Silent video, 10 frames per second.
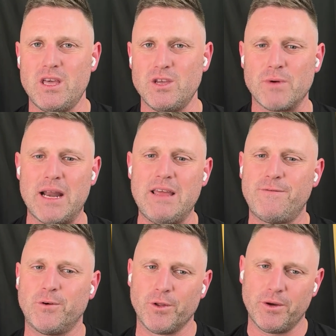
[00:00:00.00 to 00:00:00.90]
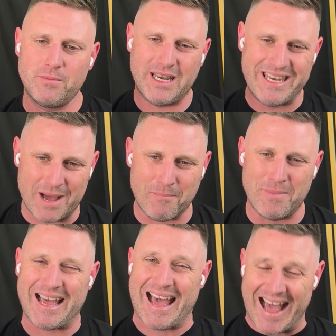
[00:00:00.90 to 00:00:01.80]
Are you ready for them?
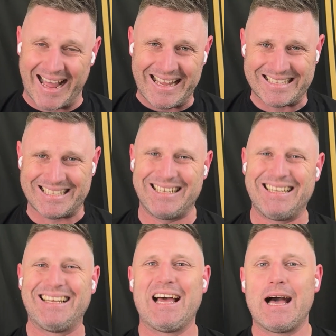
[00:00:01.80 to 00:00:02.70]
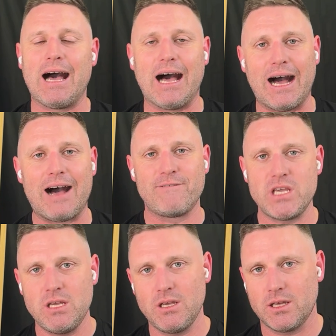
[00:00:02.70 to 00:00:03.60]
Number 8,
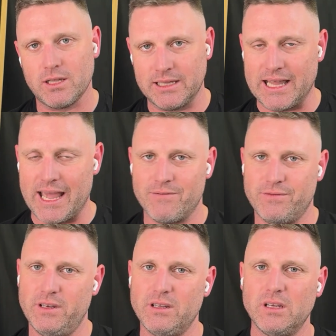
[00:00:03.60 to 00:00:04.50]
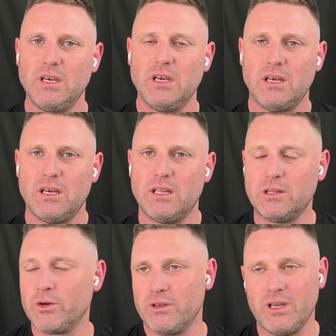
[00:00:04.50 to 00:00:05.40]
Harvey Langford.
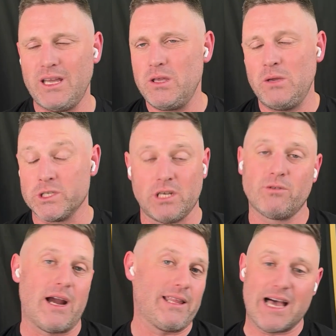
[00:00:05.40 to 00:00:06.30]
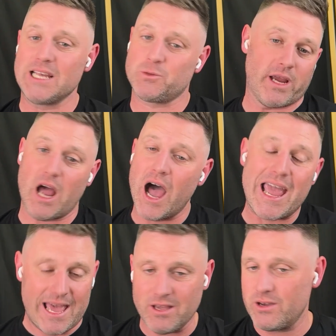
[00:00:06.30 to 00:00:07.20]
Look, he wasn't great last week. I
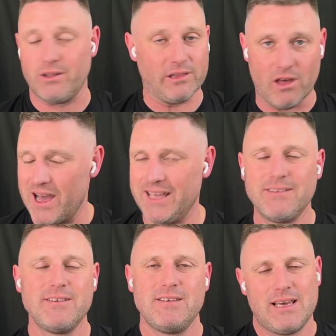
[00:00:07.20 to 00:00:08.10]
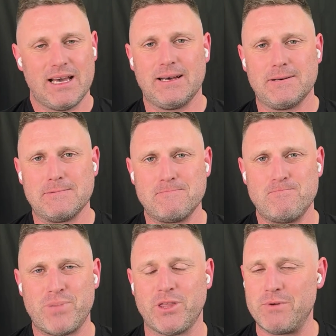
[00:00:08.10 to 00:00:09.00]
ain't going to lie.
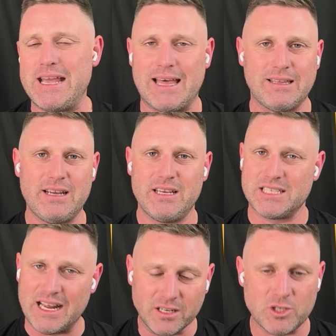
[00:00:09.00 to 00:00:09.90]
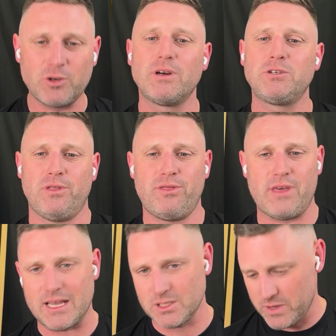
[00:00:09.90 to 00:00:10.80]
But the reality is that under
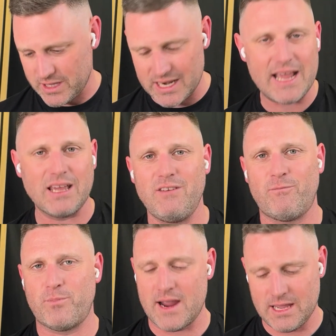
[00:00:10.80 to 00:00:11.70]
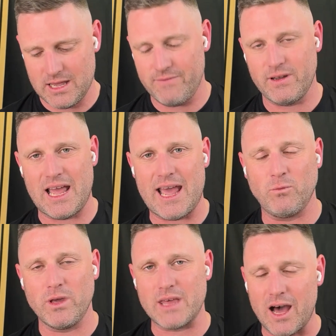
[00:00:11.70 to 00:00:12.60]
200,000 with a negative break even
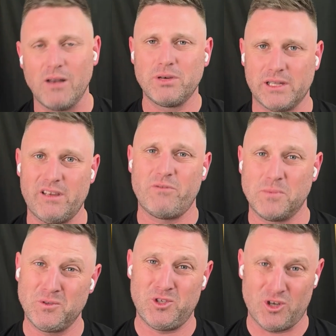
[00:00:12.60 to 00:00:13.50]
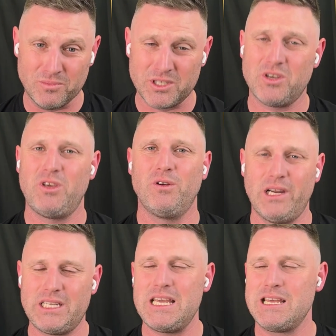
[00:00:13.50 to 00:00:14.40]
and with unbelievable job
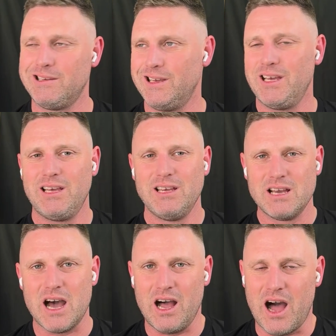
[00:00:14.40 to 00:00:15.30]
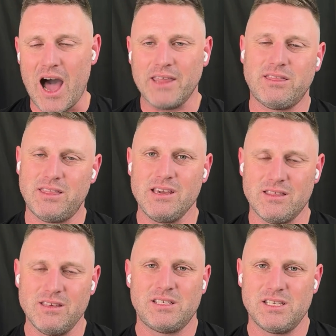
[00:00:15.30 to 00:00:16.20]
security, I
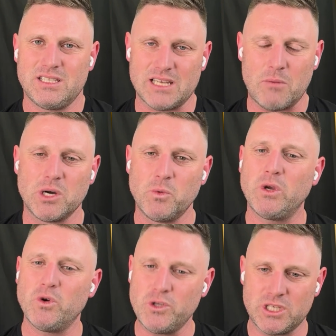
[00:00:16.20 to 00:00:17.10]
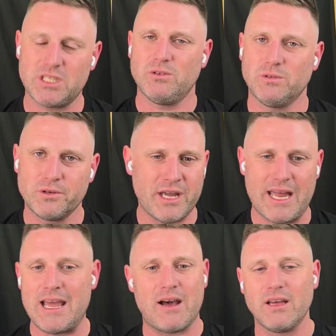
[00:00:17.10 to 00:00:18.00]
think this is someone we could still look
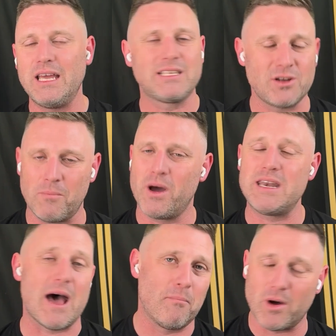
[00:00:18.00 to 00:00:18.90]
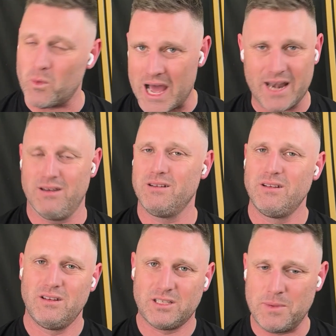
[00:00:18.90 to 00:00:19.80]
at. Now, it's not my number one
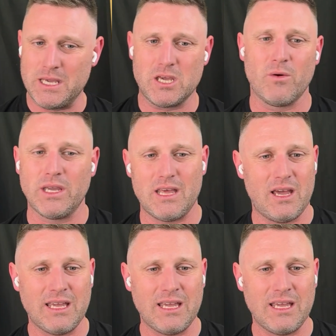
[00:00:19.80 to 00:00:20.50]
to be going there.